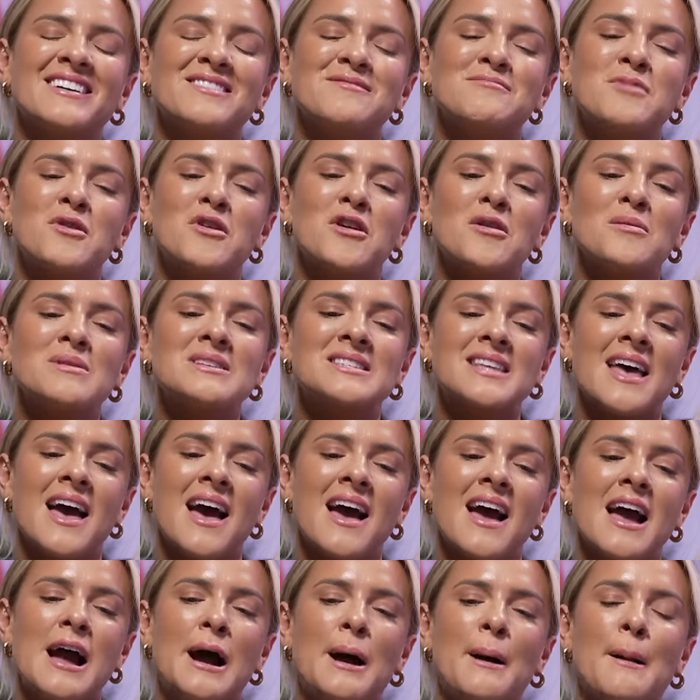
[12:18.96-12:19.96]
Murray was
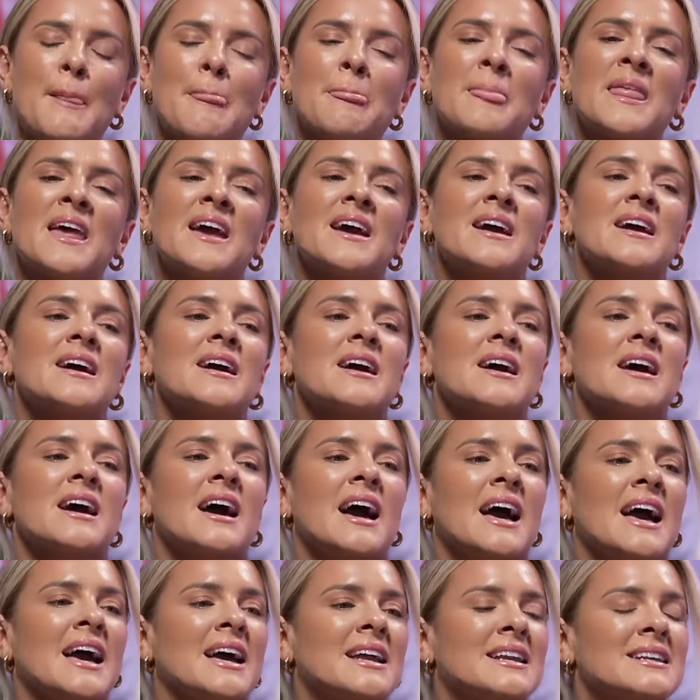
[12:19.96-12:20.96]
there
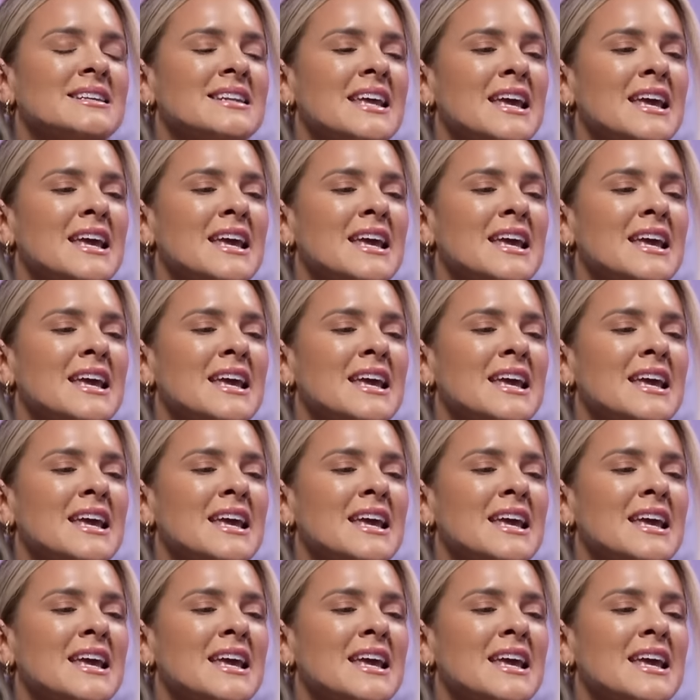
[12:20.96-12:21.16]
and